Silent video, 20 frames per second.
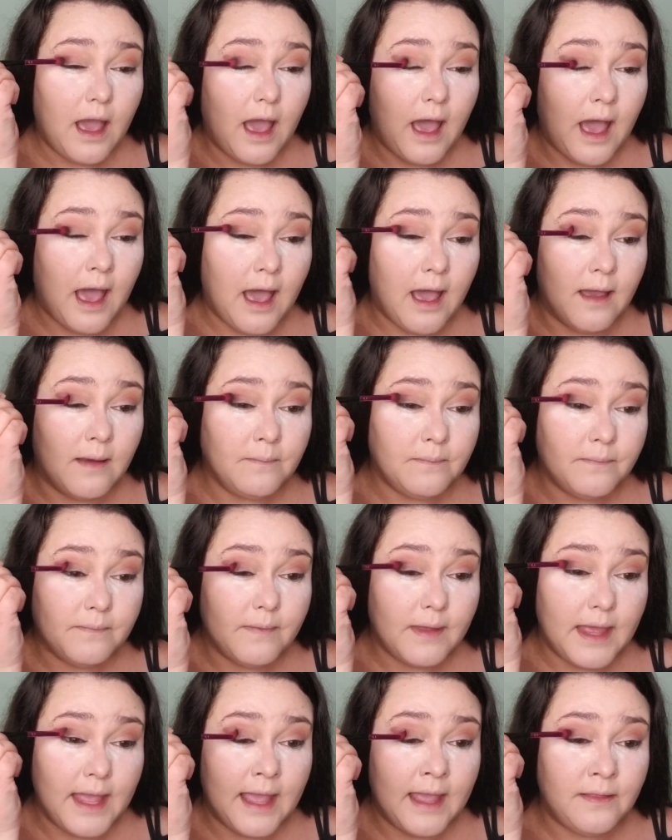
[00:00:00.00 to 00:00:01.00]

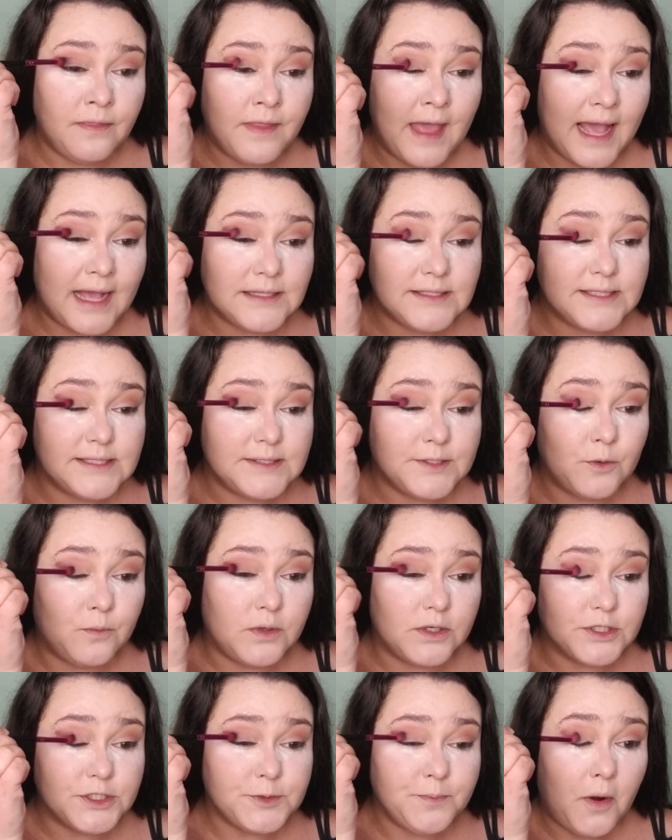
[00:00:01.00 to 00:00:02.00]
And that's the
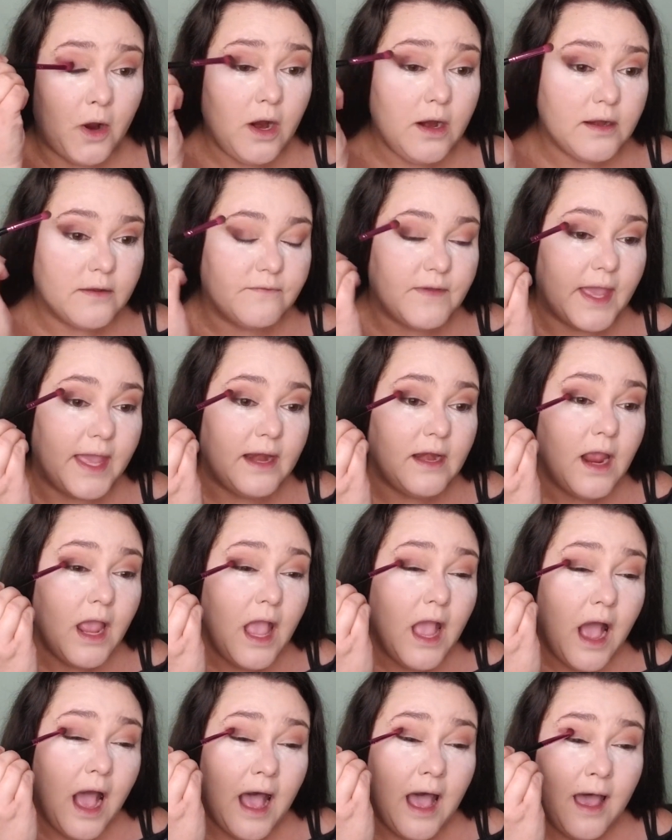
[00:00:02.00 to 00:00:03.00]
worst part of it.
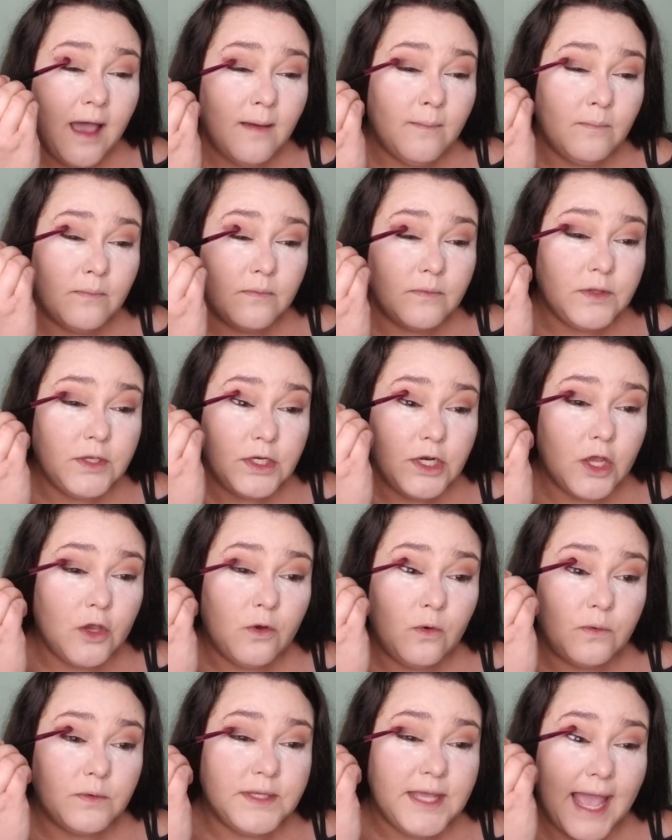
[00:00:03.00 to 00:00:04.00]
You
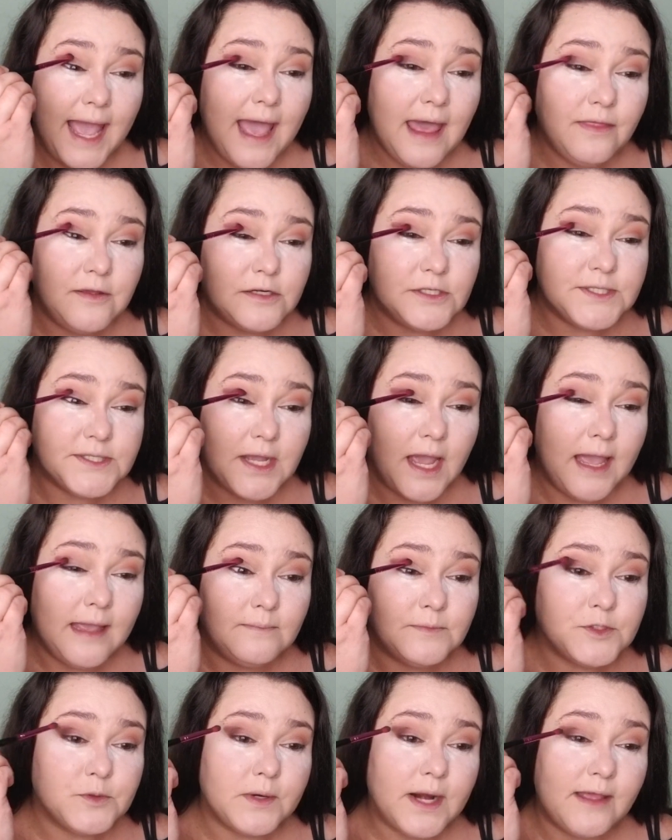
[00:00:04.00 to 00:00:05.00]
know, yeah, there's
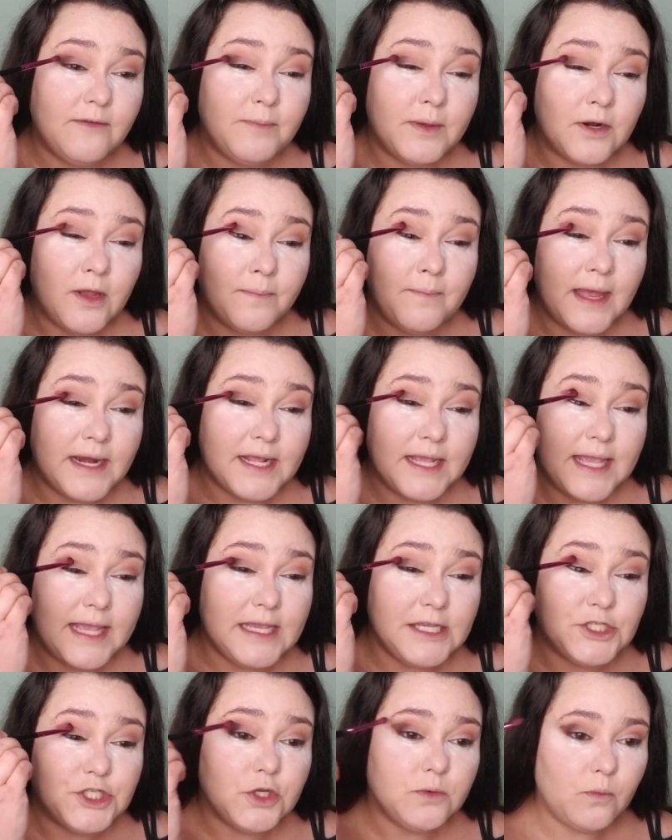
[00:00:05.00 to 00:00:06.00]
times when I've been on
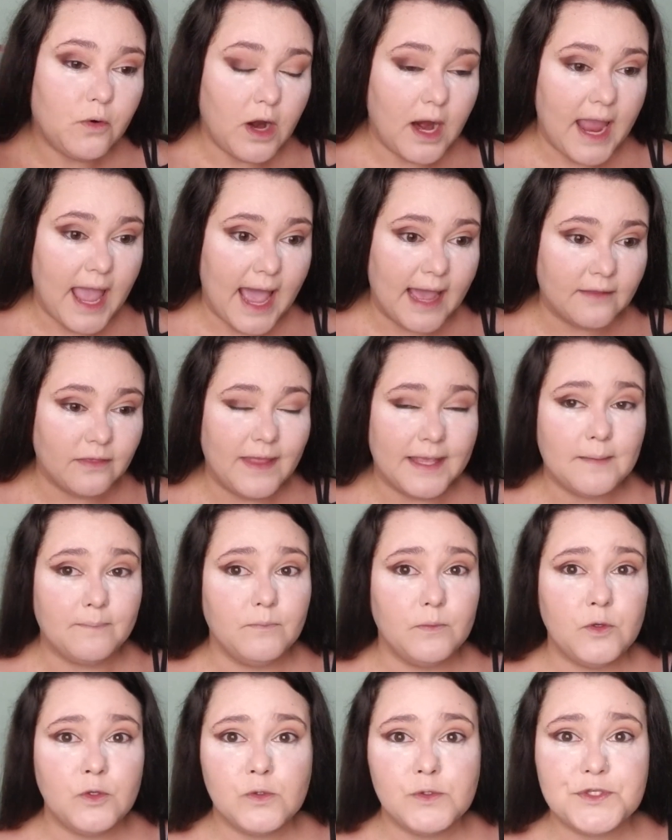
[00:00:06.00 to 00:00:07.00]
medication where I had like
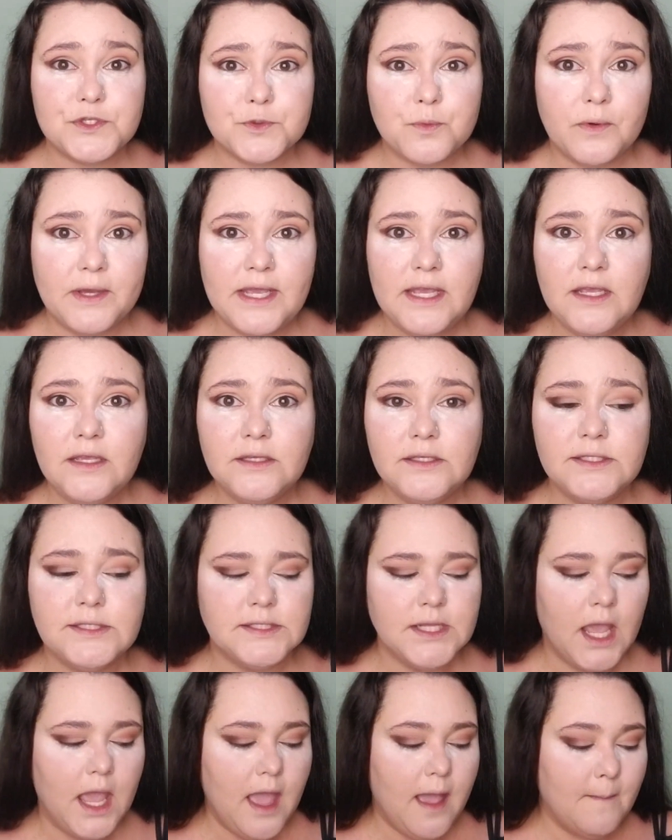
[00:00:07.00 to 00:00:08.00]
mood
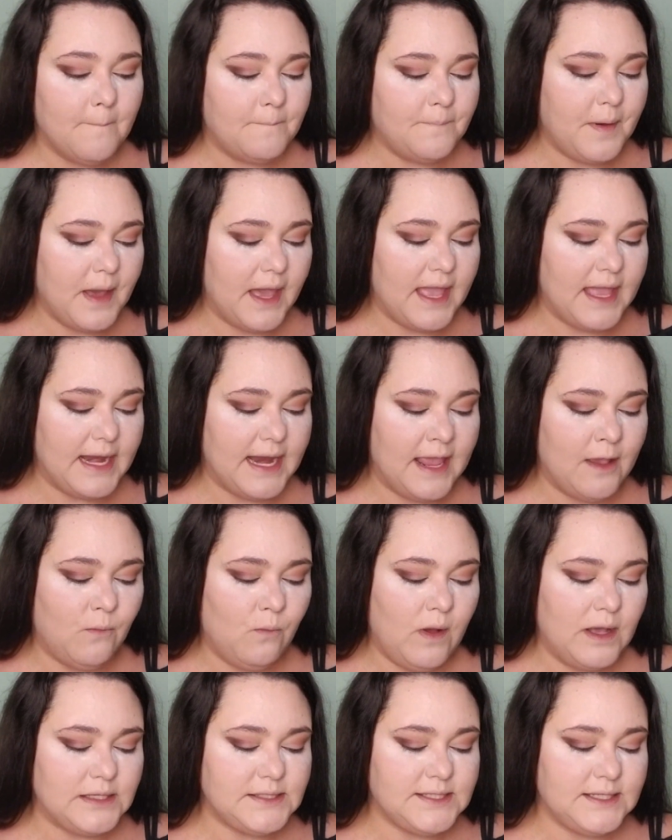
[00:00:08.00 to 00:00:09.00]
swings, but it
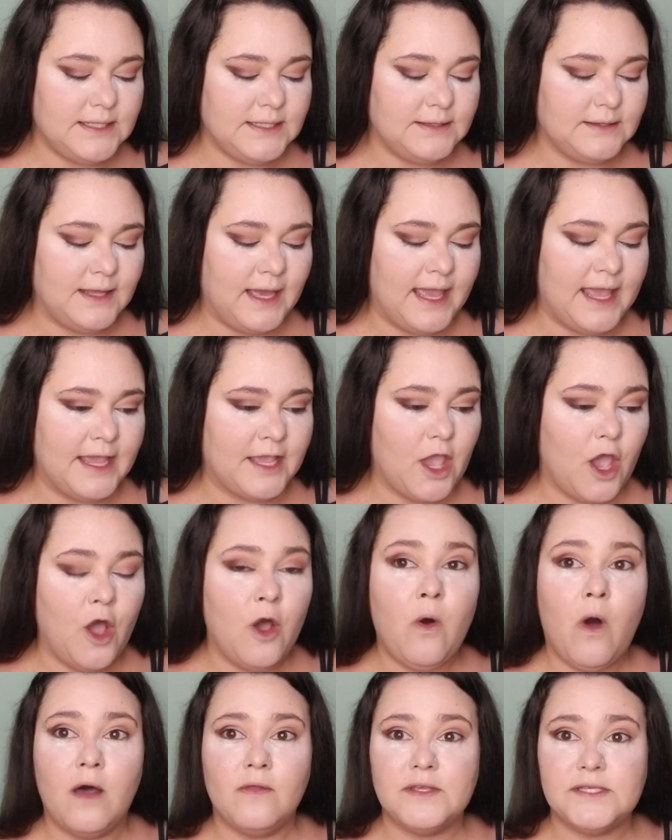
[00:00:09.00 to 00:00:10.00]
wasn't like,
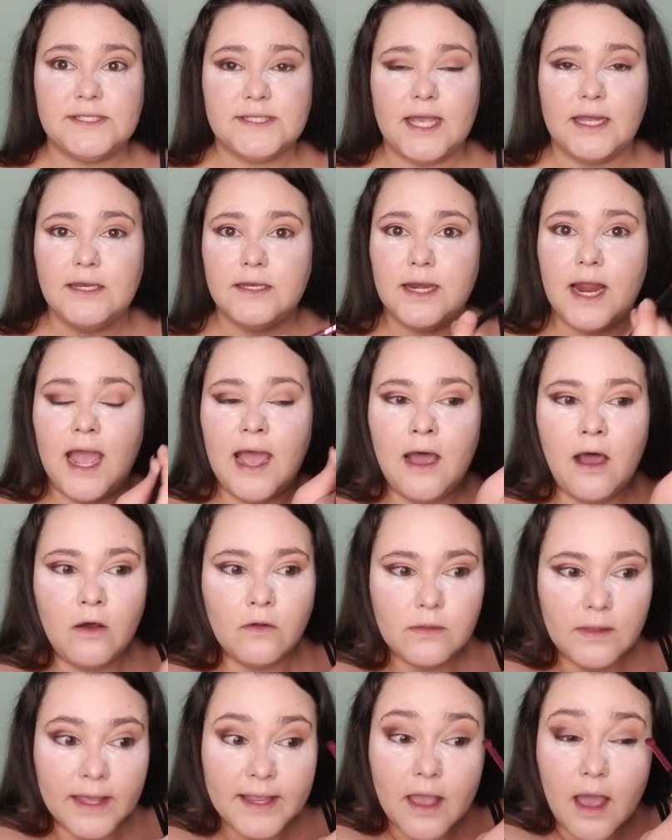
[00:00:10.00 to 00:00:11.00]
oh, all of a sudden now,
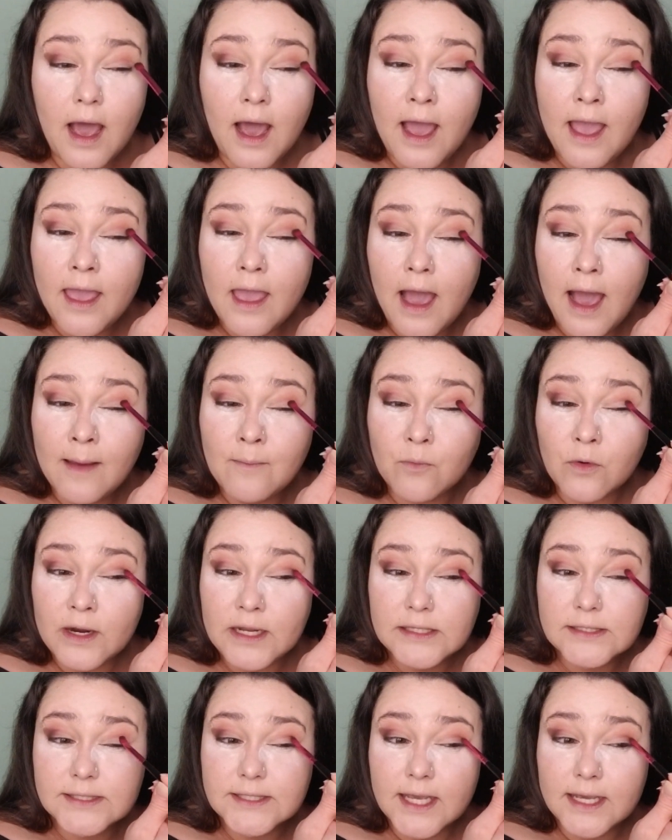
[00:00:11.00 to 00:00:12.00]
like I'm
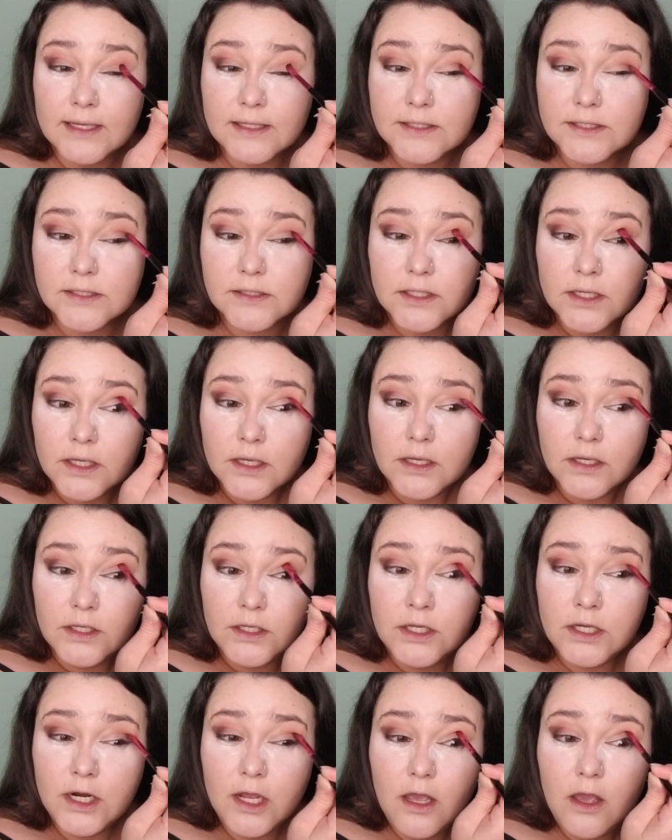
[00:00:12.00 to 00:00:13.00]
racist,
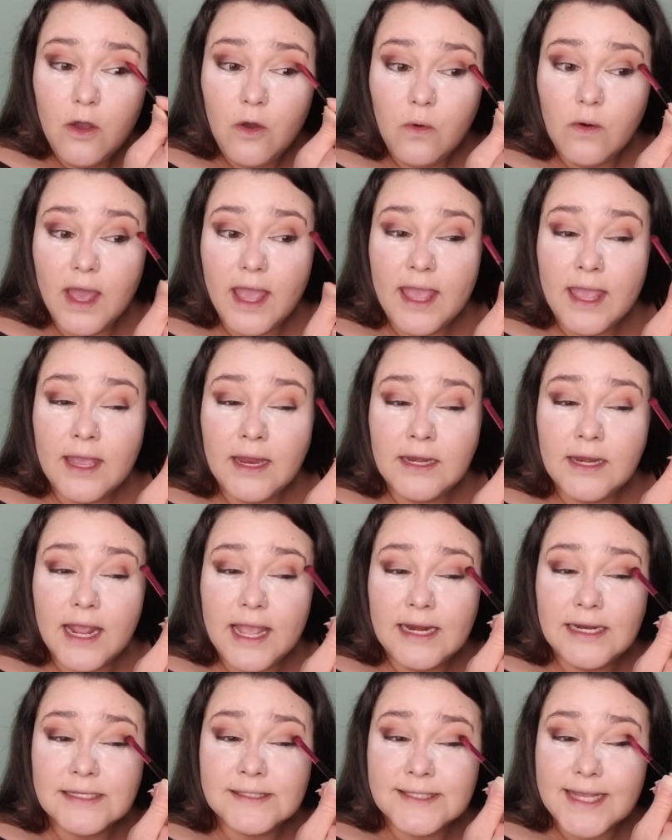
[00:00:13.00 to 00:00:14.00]
you know, and
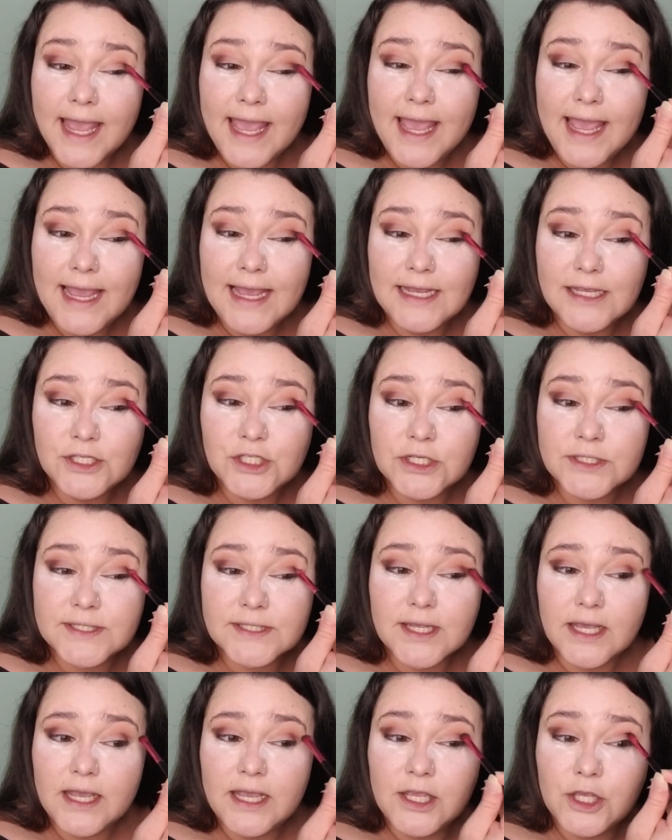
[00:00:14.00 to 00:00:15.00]
his age,
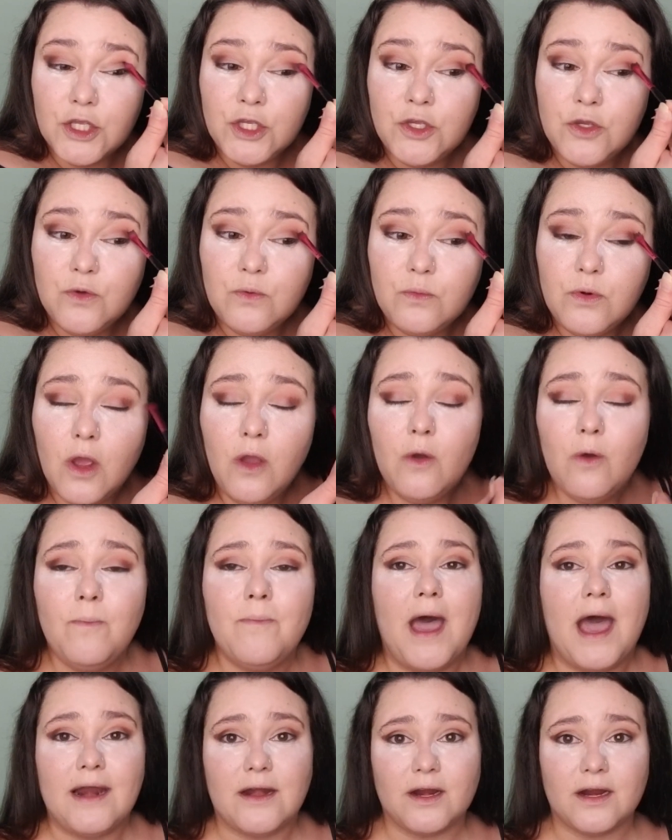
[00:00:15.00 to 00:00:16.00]
it's like, you know
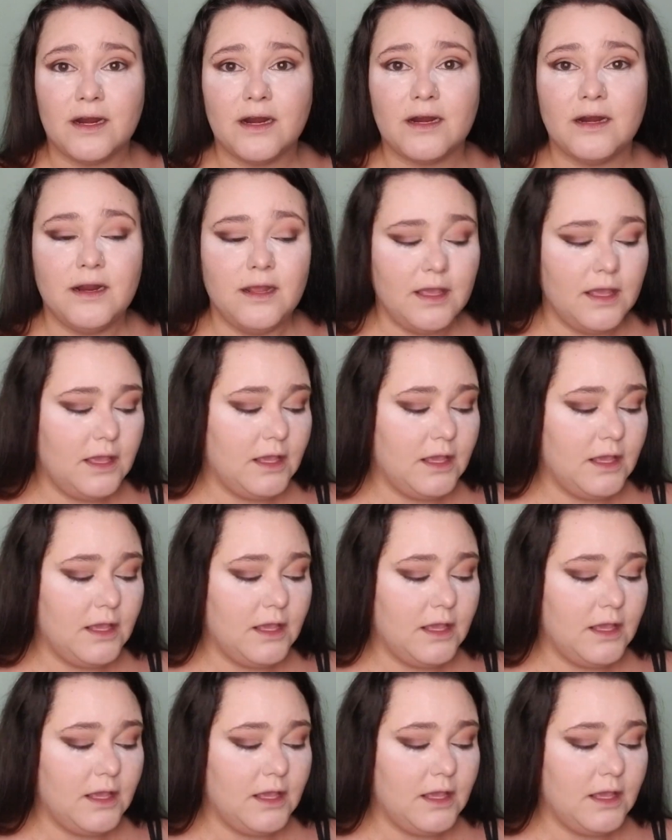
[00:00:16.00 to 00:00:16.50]
better.